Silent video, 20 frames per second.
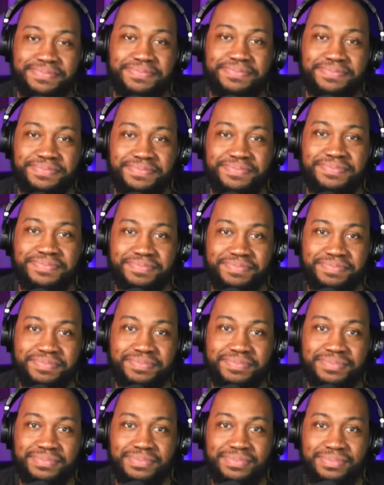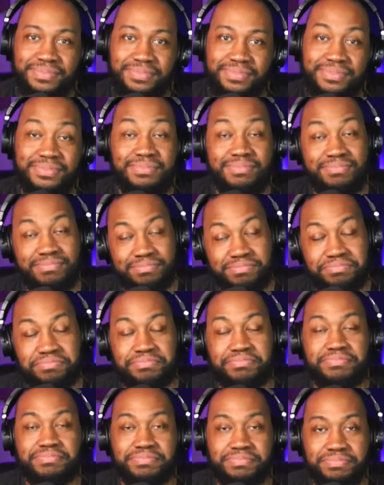
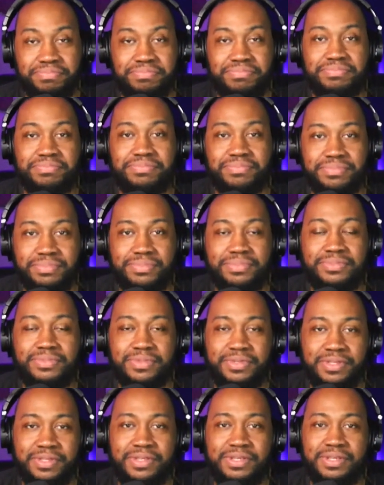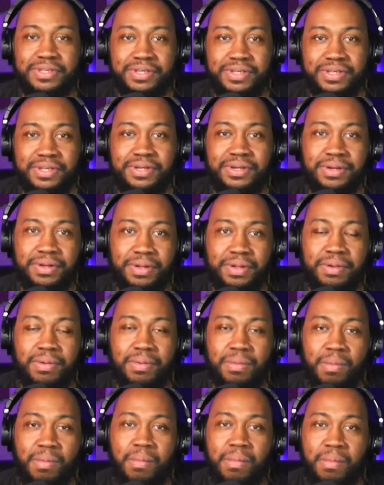
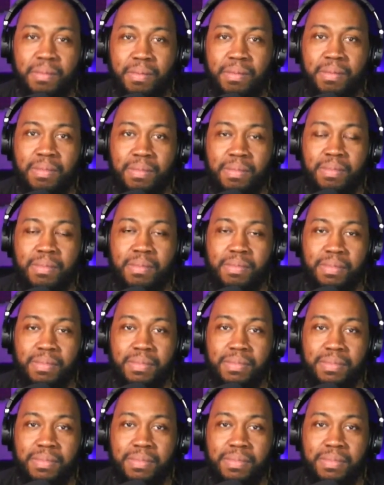(silent)